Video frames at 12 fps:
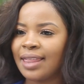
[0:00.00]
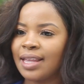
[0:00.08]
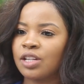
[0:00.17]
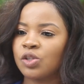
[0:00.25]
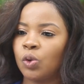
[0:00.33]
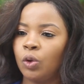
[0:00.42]

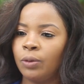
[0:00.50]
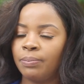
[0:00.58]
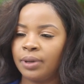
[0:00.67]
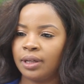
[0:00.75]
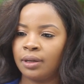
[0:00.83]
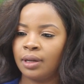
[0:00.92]
that it's all
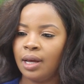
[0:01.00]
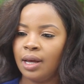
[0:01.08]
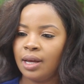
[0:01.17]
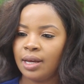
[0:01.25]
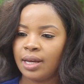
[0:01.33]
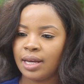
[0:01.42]
been
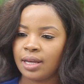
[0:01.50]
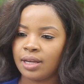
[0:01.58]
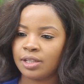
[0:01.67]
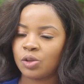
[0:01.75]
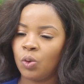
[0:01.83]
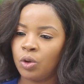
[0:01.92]

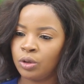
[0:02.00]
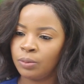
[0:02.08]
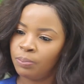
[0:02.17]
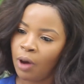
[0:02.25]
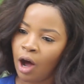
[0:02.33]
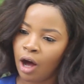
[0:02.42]
it's all
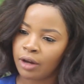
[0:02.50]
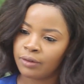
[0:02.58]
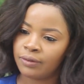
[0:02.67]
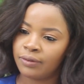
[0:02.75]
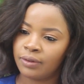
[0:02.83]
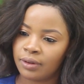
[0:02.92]
part of